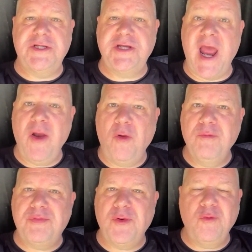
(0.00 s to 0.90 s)
shell
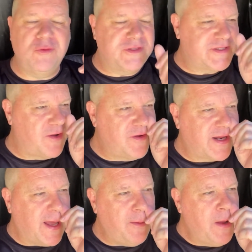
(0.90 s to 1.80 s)
on prawns. So I'm going
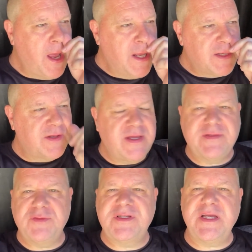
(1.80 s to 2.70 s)
to go and get
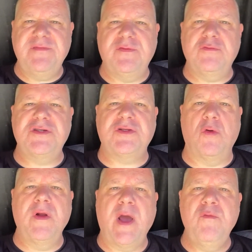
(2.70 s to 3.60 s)
to a seafood
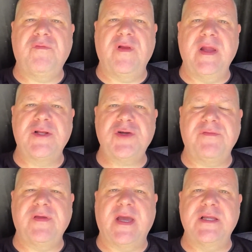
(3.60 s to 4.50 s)
store and hopefully the
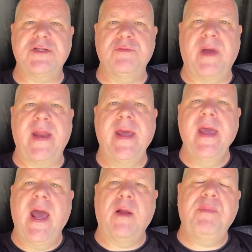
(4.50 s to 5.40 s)
traffic ain't too bad.
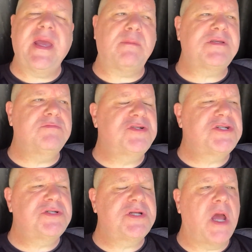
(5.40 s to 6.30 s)
And I'll pick up some
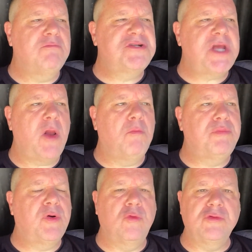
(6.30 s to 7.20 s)
sh um, shell on
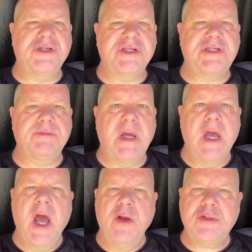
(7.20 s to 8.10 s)
prawns and some
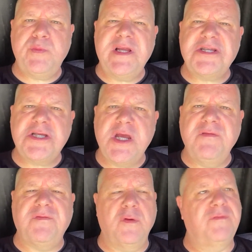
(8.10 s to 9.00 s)
nice bit of
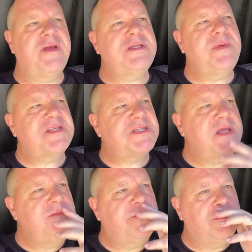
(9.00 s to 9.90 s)
seafood. fancy a bit of
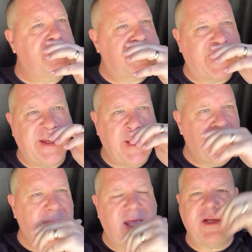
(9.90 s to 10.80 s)
seafood today.
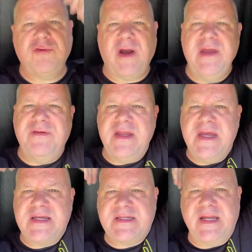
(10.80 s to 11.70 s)
Had a craving
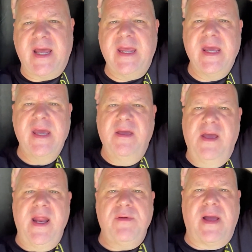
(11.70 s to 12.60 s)
yesterday.
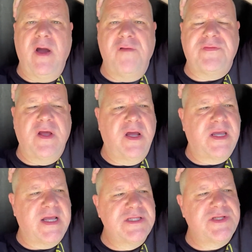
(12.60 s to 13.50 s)
Anyway, after
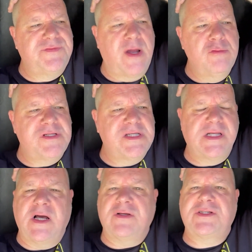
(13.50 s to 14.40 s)
Guns N' Roses
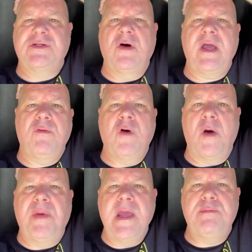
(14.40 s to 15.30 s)
last night, what are
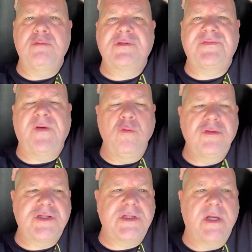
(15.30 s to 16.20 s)
people's
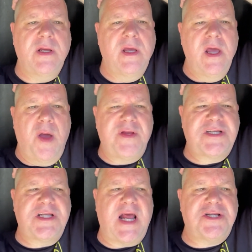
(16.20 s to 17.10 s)
faults? I mean,
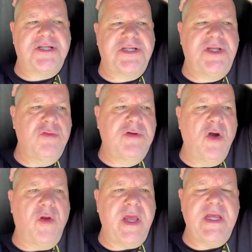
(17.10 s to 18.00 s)
Slash has still
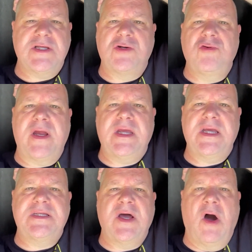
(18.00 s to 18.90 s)
got it. He's a great
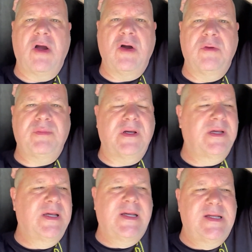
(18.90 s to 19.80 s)
guitar god, but
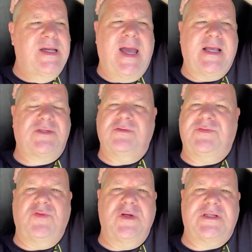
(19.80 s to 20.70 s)
Axl's
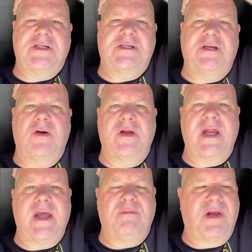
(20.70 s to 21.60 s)
voice has gone in it,